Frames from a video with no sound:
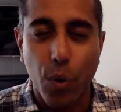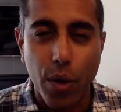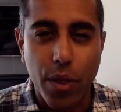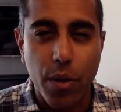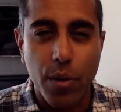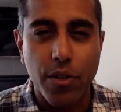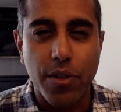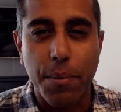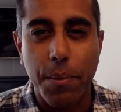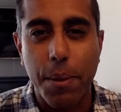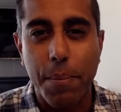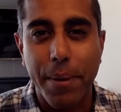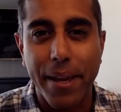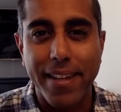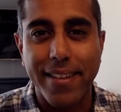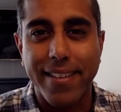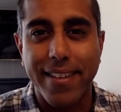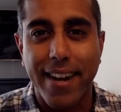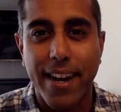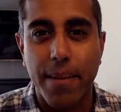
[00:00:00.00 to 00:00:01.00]
going through some of the
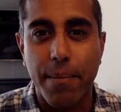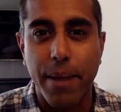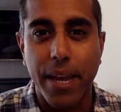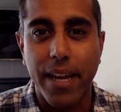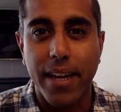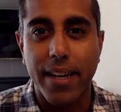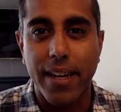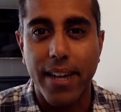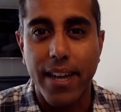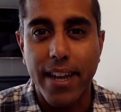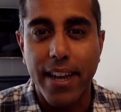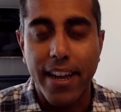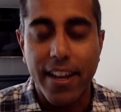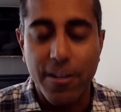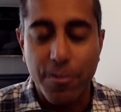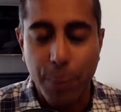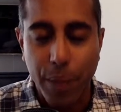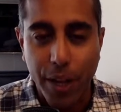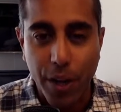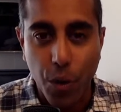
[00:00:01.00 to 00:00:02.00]
picks that I made and
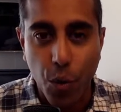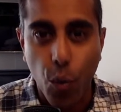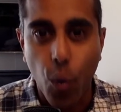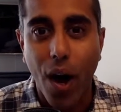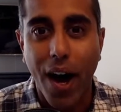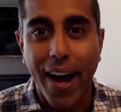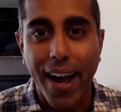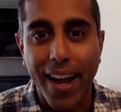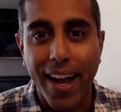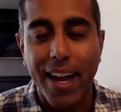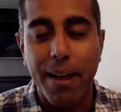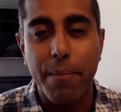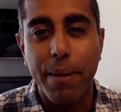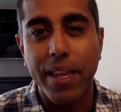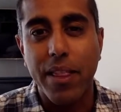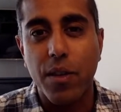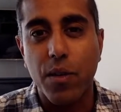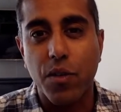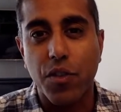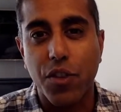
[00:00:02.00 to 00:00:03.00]
explaining why I
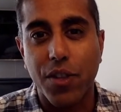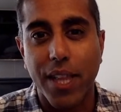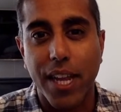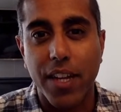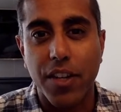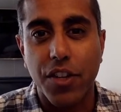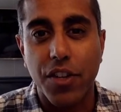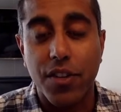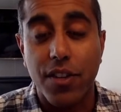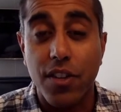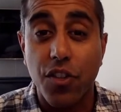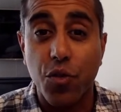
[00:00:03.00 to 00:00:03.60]
made those selections,